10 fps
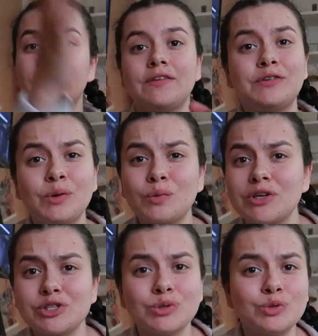if your
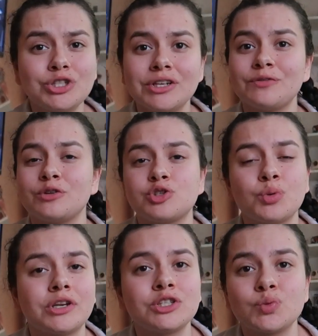resolution for
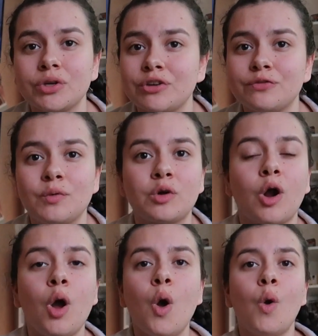2024